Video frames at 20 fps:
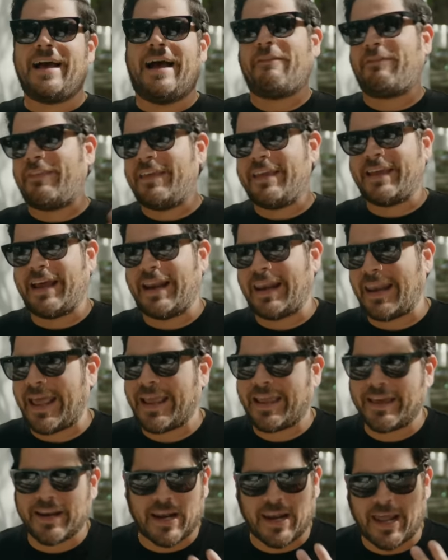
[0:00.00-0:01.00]
I think I'd
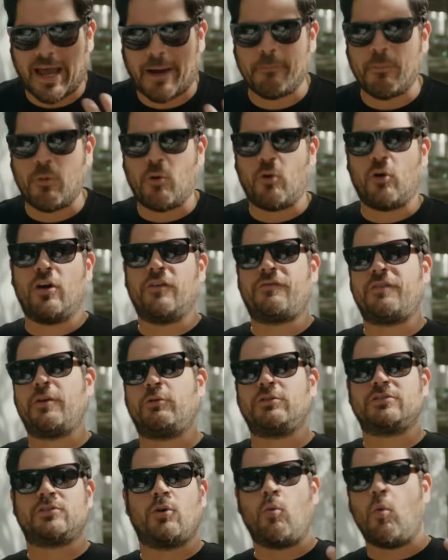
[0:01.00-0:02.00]
like it a lot more if
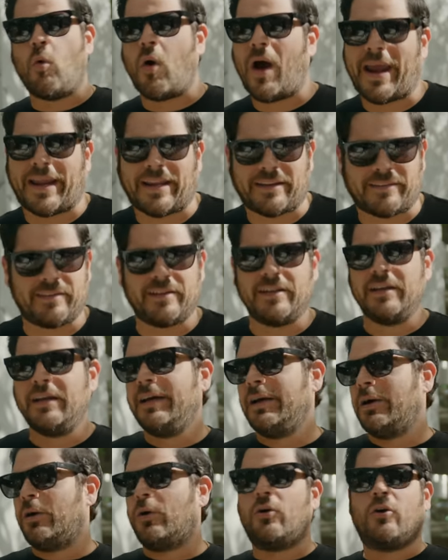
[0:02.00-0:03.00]
it was a white
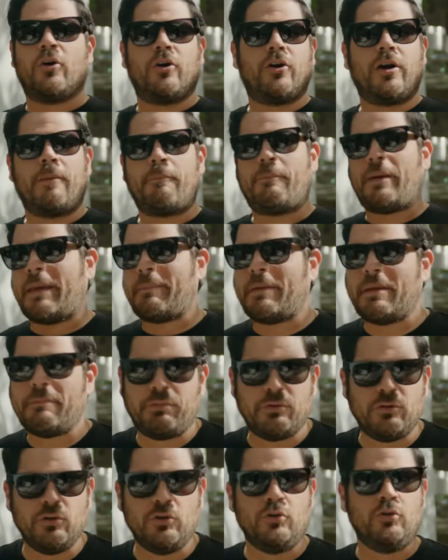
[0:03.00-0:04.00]
or a baby
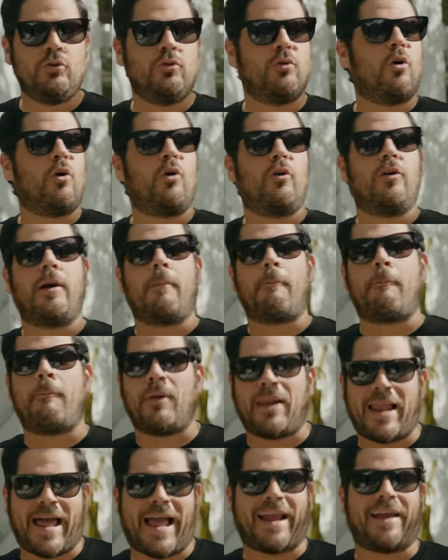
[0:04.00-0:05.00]
blue or a
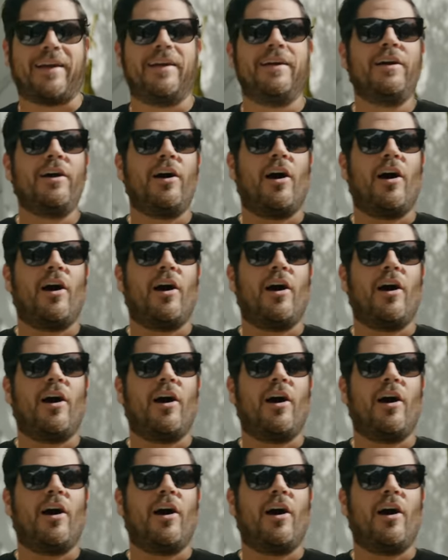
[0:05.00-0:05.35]
black.